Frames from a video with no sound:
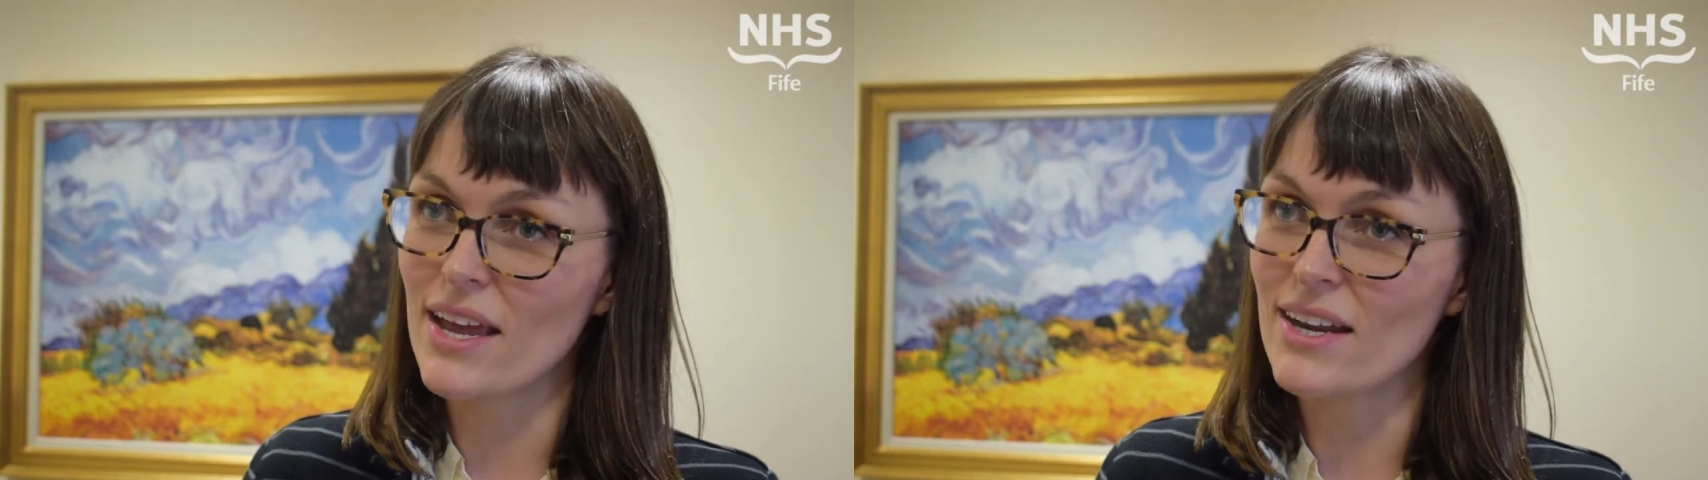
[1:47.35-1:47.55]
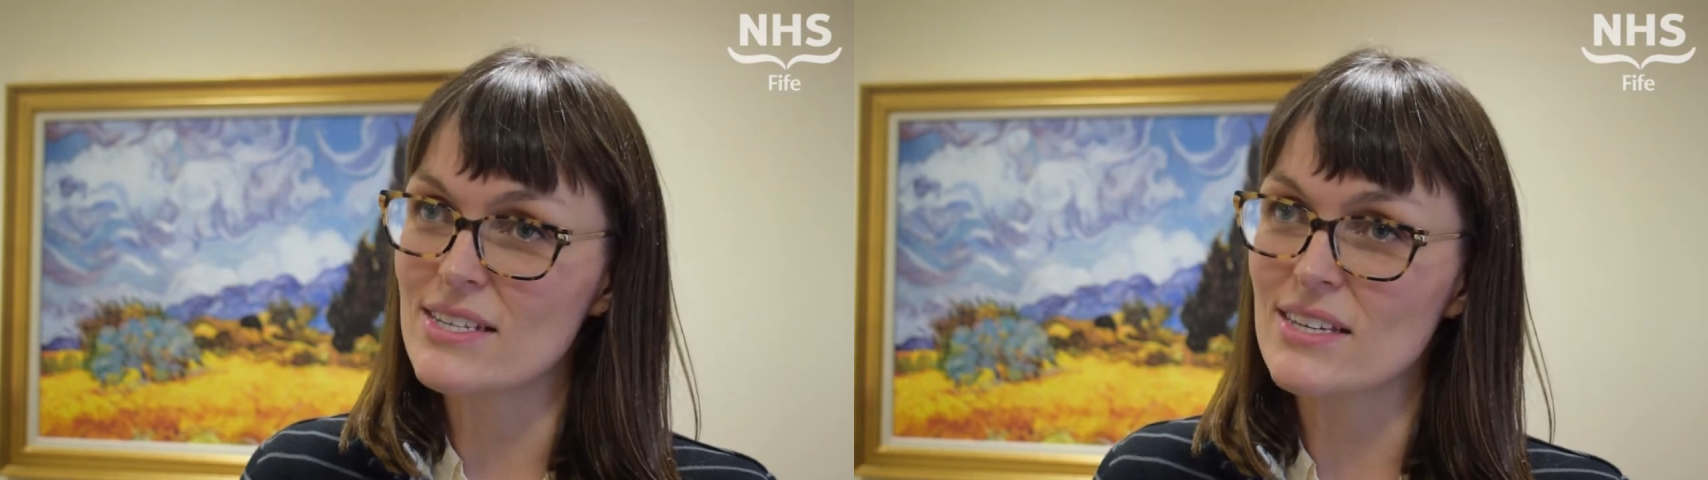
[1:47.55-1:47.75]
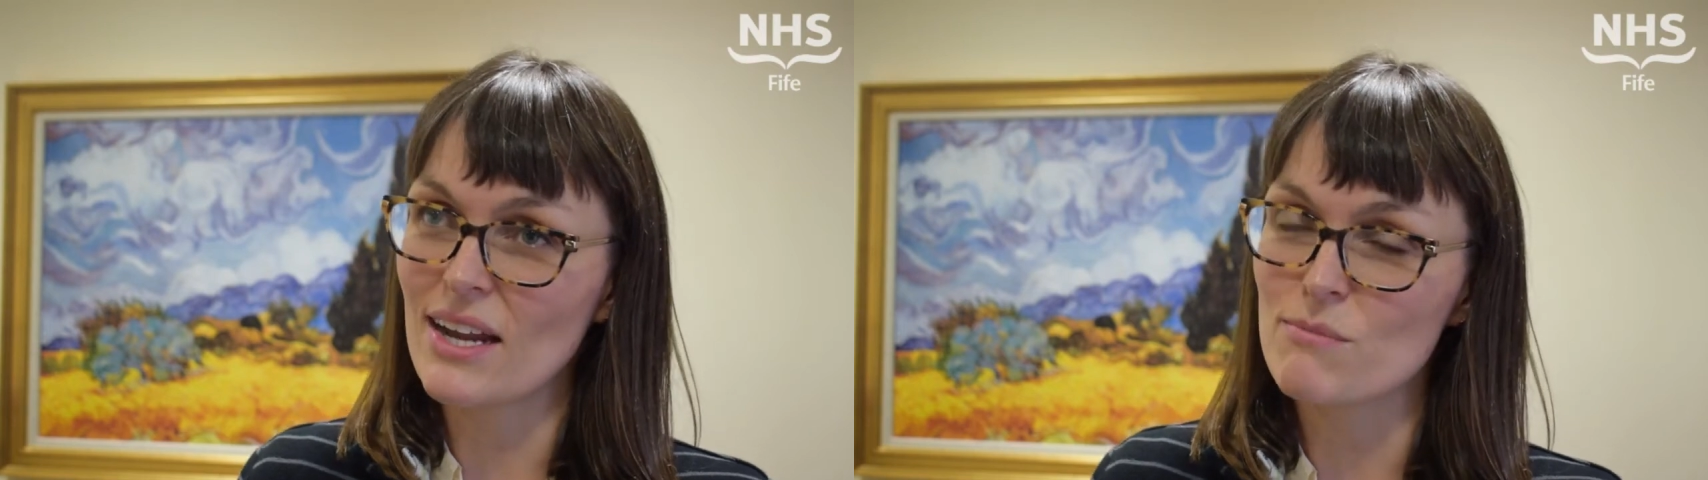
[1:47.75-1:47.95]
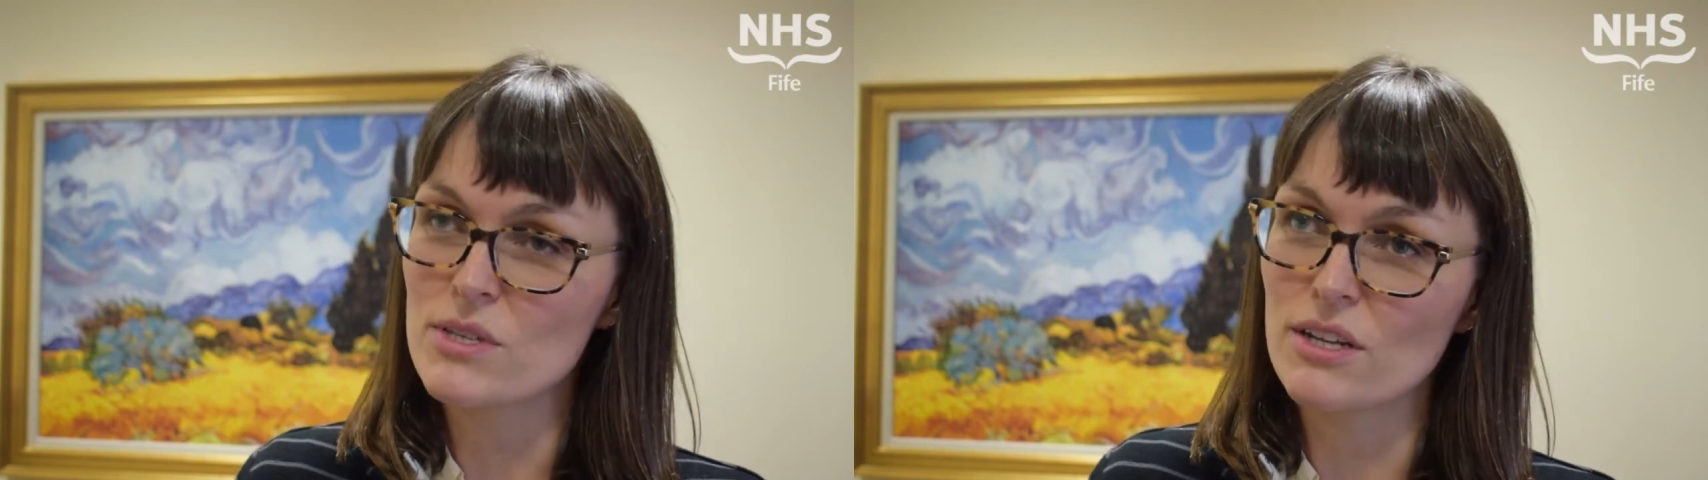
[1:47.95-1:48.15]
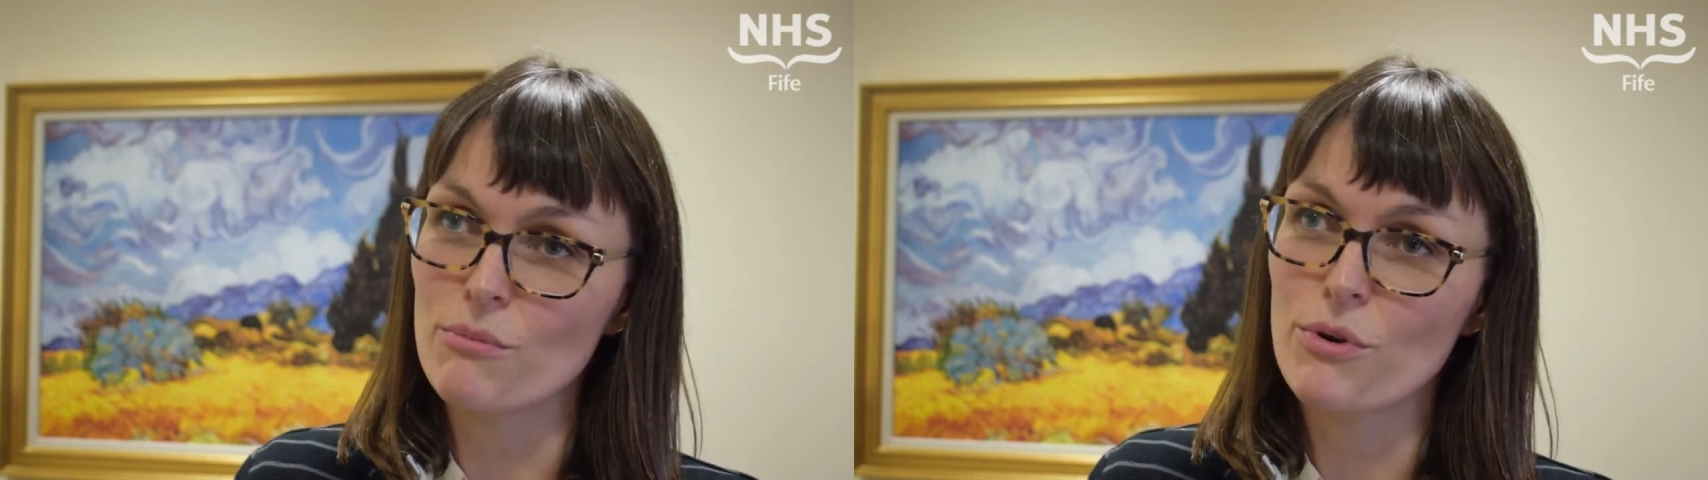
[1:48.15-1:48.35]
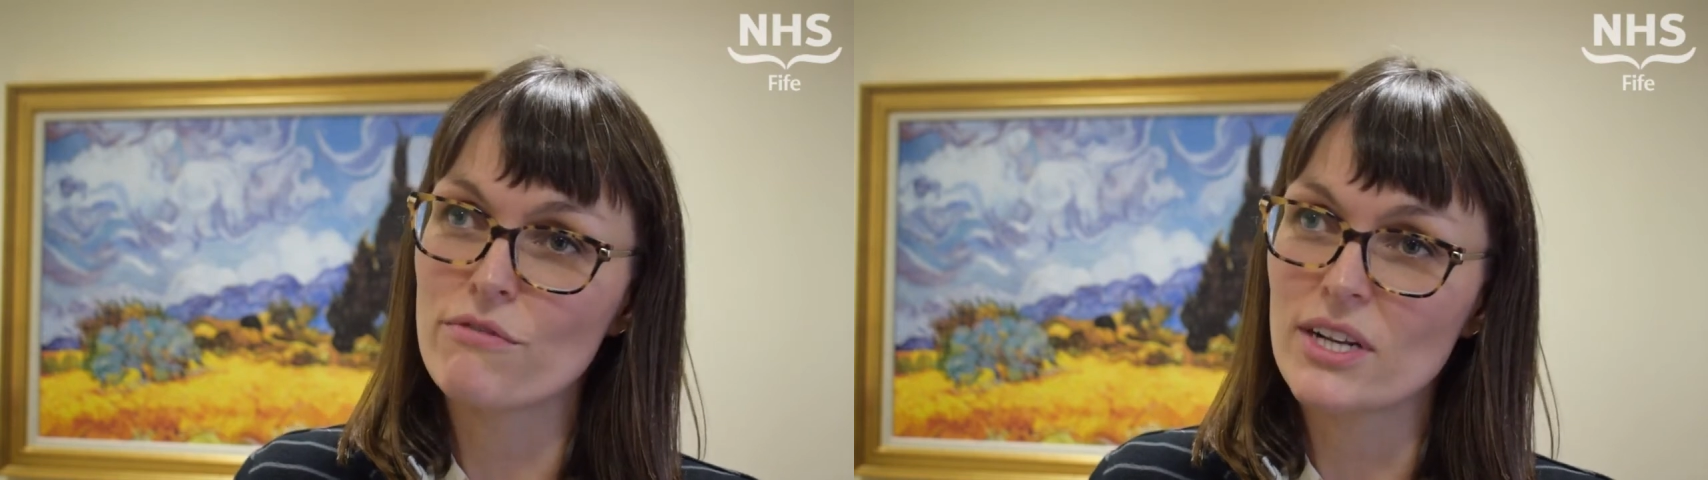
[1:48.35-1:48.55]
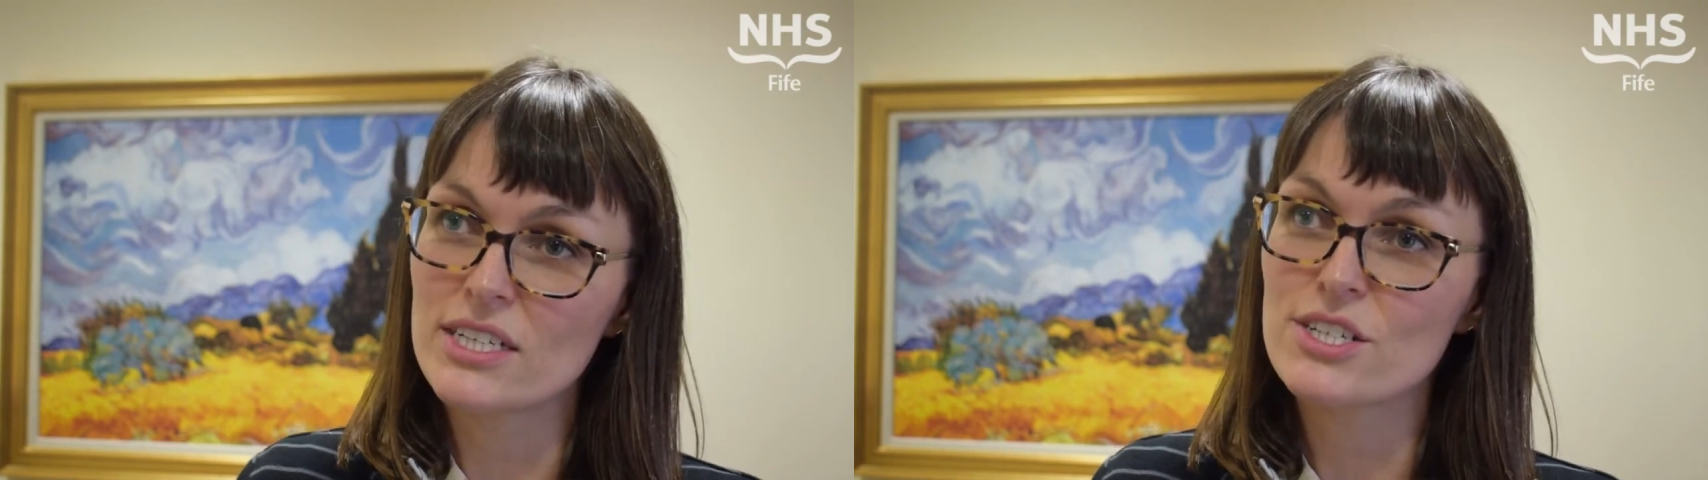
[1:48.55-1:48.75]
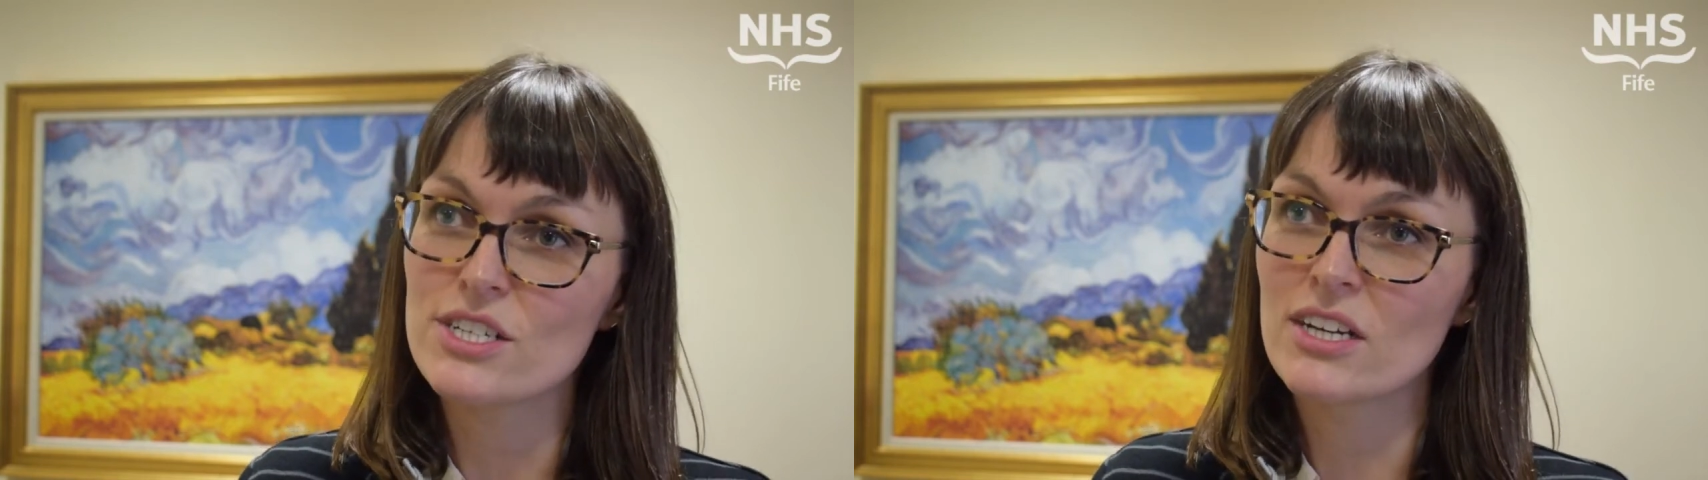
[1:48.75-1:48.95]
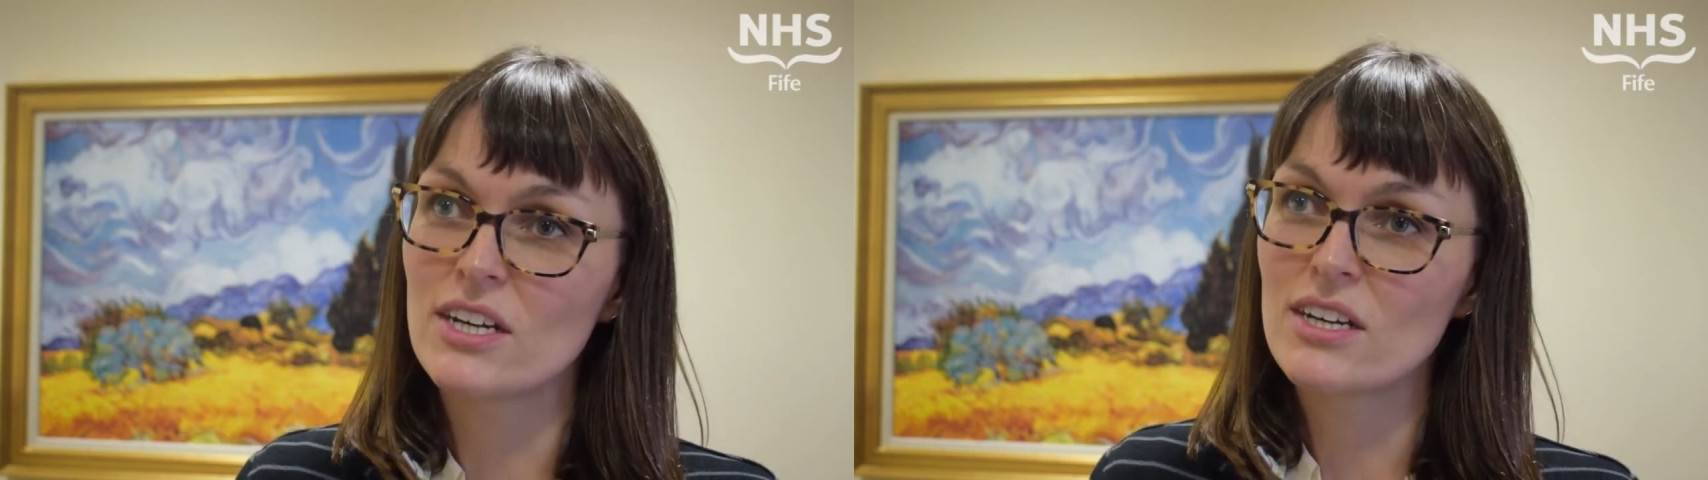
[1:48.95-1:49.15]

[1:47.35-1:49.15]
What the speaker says: and it's an absolute privilege